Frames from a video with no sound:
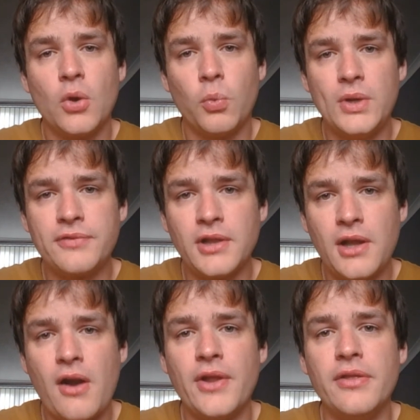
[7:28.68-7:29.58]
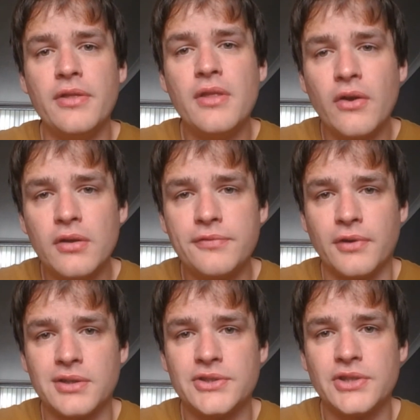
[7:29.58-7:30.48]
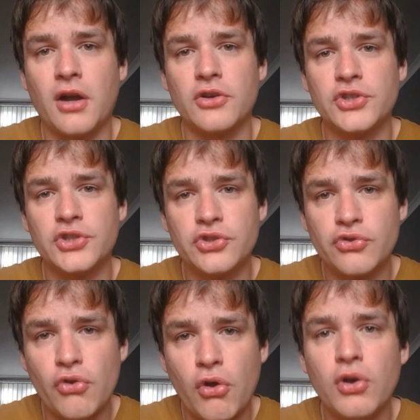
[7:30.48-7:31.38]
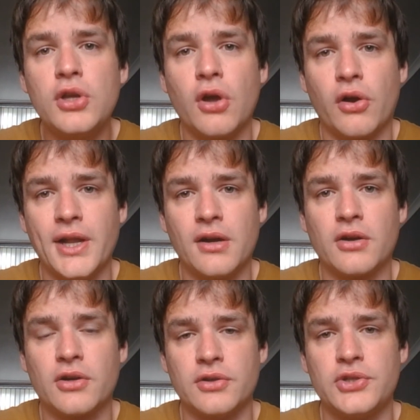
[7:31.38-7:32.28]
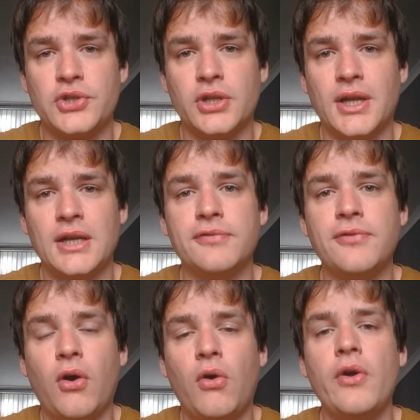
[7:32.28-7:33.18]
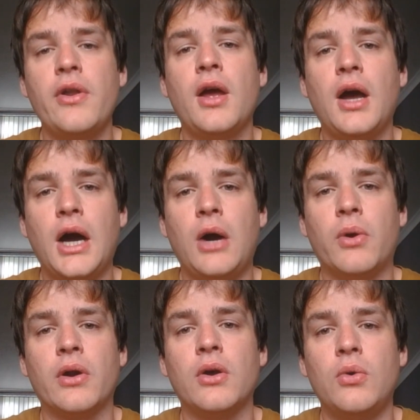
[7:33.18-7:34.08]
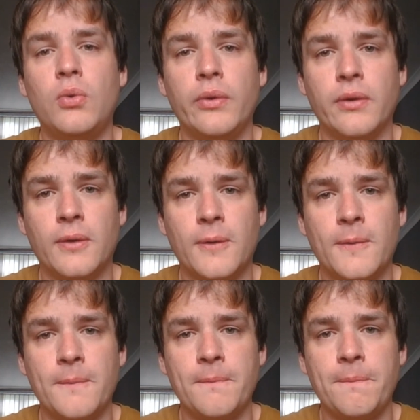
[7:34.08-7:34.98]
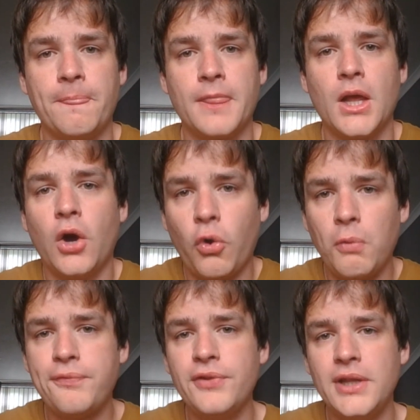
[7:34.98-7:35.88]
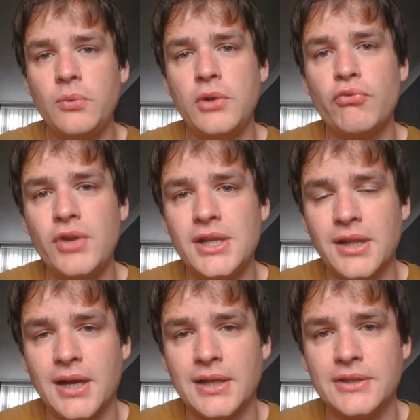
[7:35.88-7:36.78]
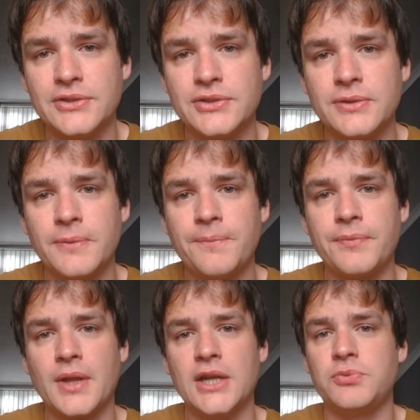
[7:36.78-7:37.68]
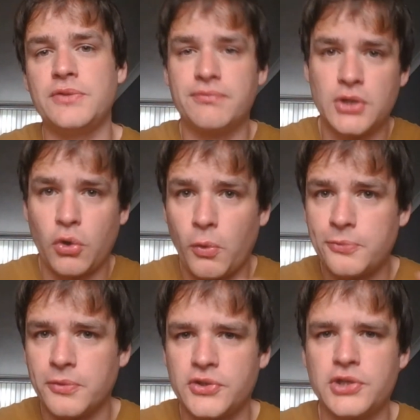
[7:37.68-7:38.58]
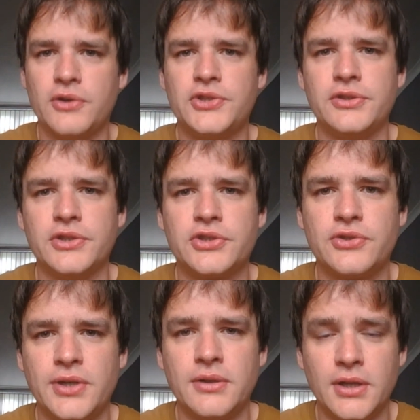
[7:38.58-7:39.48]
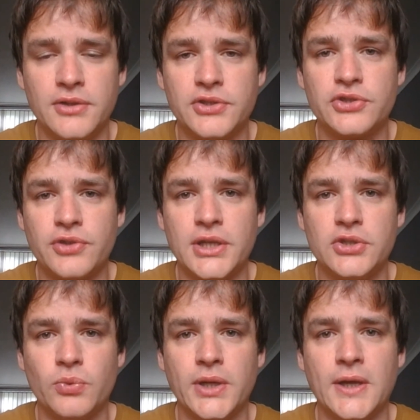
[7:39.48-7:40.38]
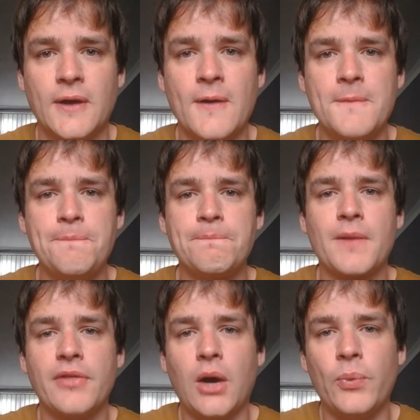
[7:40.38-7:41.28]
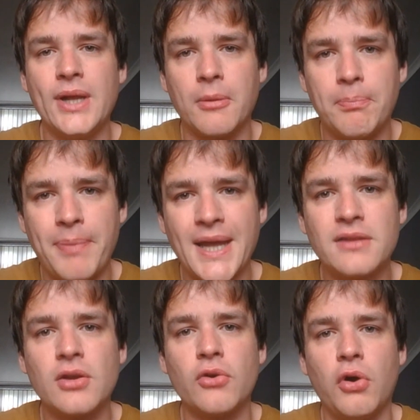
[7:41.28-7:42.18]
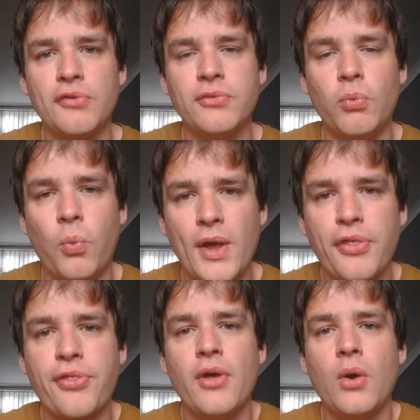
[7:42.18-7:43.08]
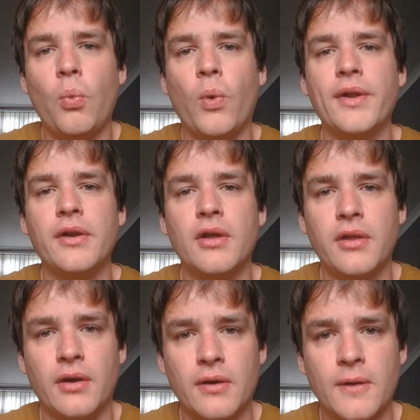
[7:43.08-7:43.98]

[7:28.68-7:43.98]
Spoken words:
we've learned that none of us are stronger in our Christian life on our own. Hopefully we realise, as we've coped with church in this strange way, that we are better off with one another.